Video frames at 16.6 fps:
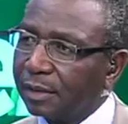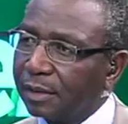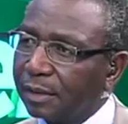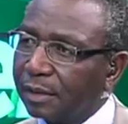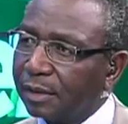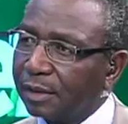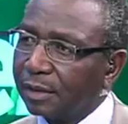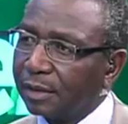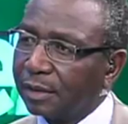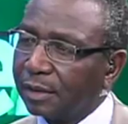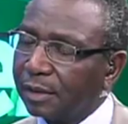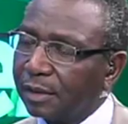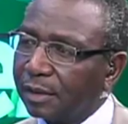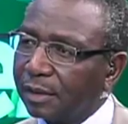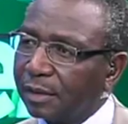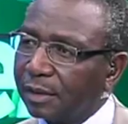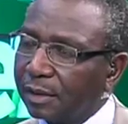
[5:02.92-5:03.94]
of shale
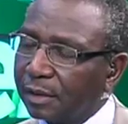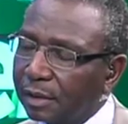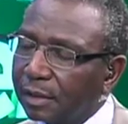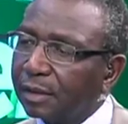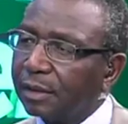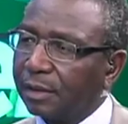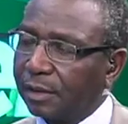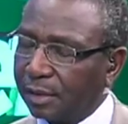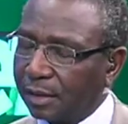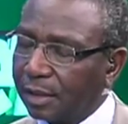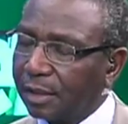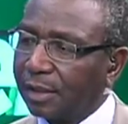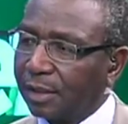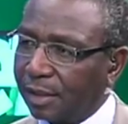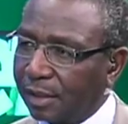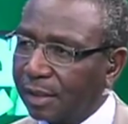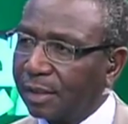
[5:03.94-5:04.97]
gas. Uh, that
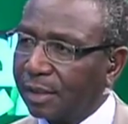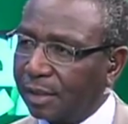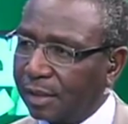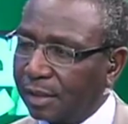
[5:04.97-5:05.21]
has obviously